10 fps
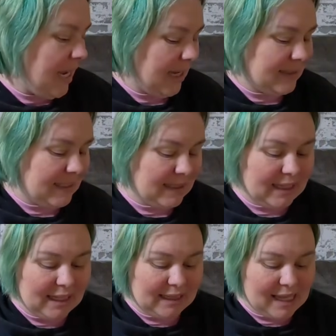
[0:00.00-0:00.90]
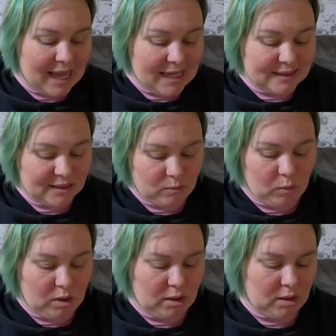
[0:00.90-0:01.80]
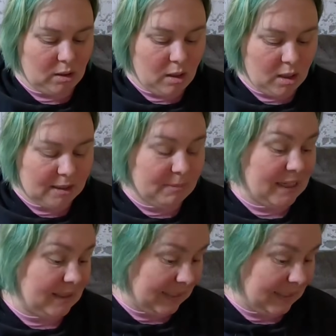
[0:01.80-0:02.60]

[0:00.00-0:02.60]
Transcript: and then the last one on my